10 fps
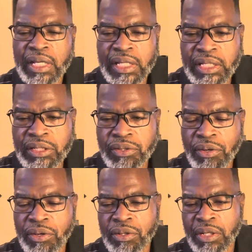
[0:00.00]

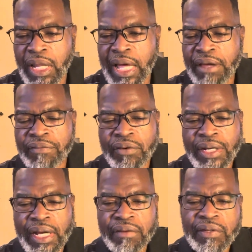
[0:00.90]
eternal life or
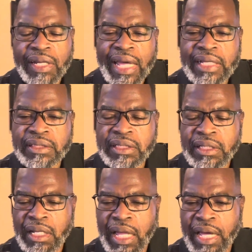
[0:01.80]
everlasting
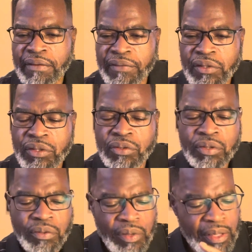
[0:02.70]
life in
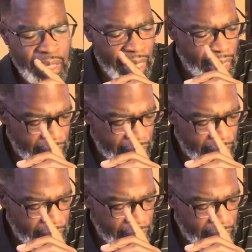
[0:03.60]
union with God